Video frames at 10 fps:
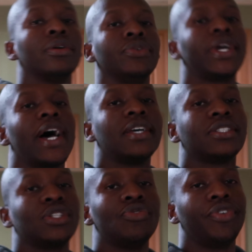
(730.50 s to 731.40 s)
You
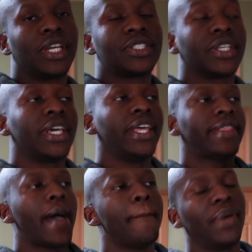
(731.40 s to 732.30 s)
guys don't forget to
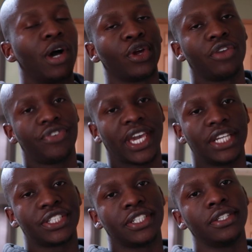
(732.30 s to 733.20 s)
hit that bell
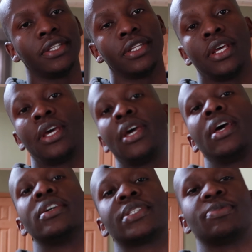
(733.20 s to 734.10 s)
notification,
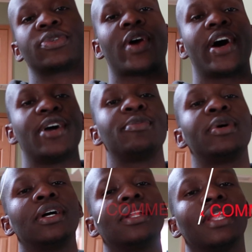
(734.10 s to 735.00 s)
subscribe,
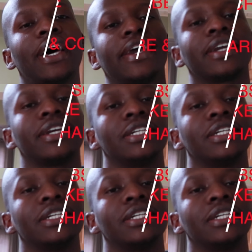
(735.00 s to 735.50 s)
like,